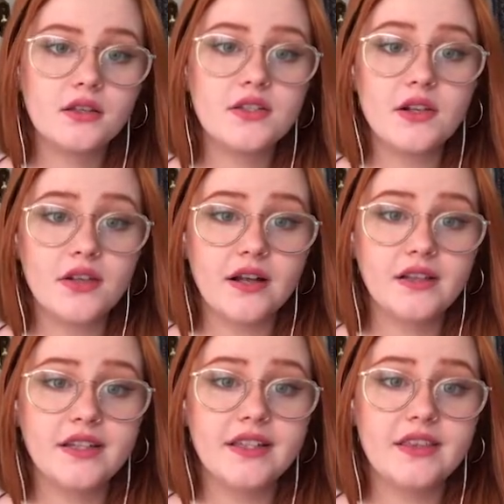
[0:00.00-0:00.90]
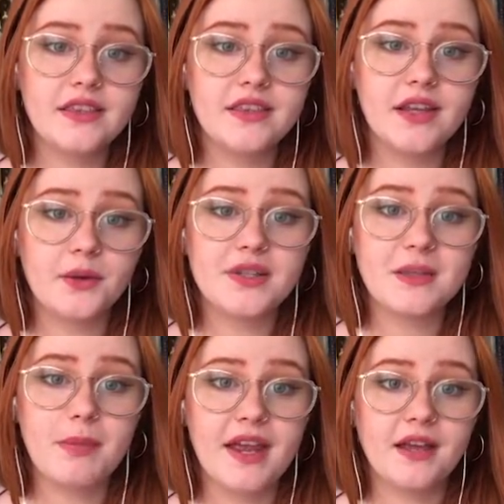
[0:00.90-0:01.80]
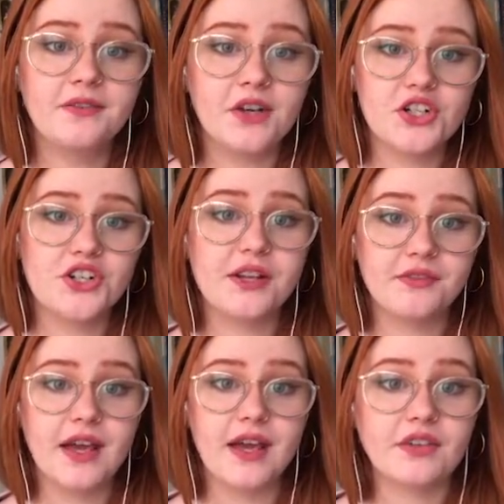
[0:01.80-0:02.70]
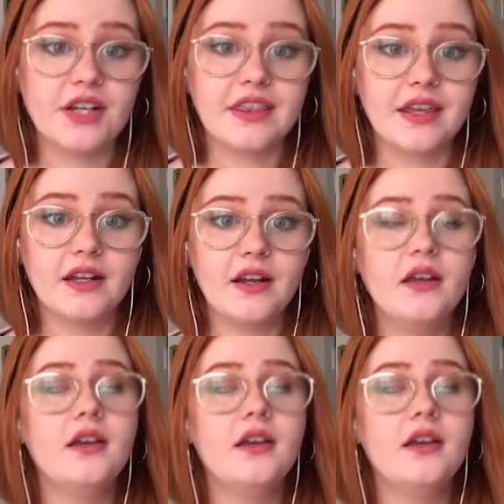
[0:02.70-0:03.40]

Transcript: So luckily there was a pink version of everything.